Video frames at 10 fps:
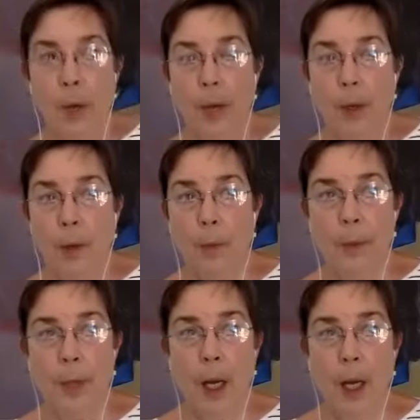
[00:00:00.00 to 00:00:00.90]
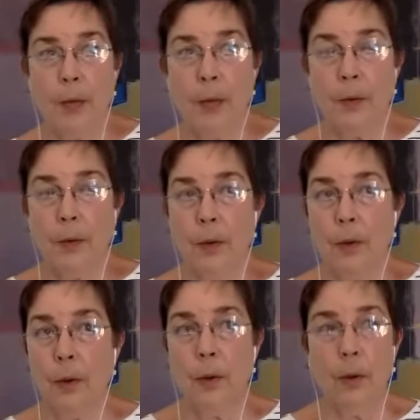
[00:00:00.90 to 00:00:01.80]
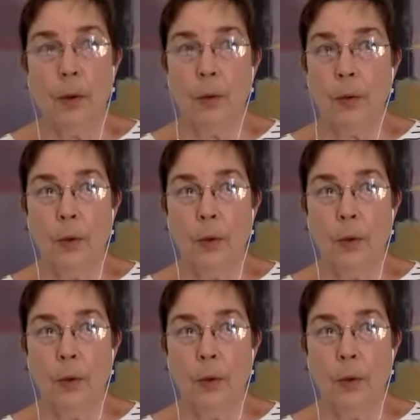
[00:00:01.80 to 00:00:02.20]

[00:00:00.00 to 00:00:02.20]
I hope not. No.